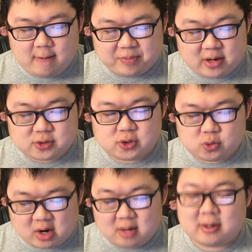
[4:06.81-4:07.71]
And that is
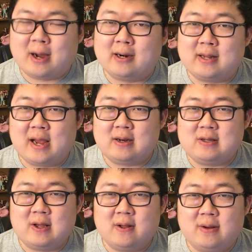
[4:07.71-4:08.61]
straight up cotton candy
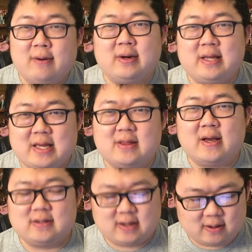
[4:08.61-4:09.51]
tail. I wanna eat
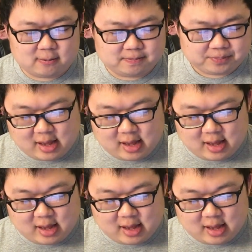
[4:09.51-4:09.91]
that tail.